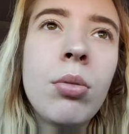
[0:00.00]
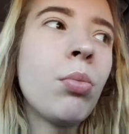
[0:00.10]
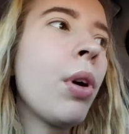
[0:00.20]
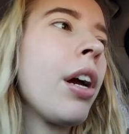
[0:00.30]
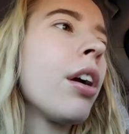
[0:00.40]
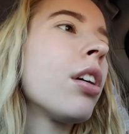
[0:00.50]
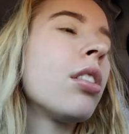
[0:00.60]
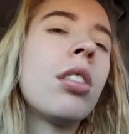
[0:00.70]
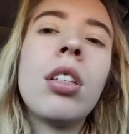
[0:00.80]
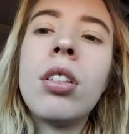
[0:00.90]
Wear
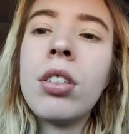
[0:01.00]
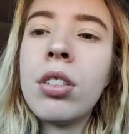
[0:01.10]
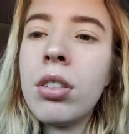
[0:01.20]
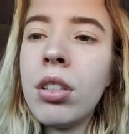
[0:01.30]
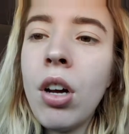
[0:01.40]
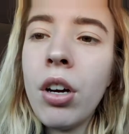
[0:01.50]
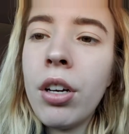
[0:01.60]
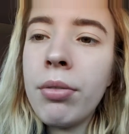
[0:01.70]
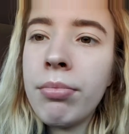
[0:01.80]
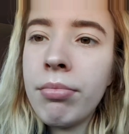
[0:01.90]
Concealer, the
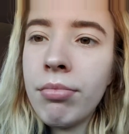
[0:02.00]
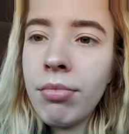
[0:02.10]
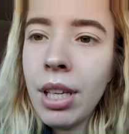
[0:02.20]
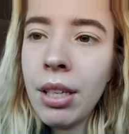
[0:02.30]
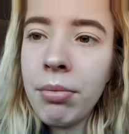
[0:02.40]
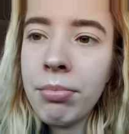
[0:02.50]
Tarte thing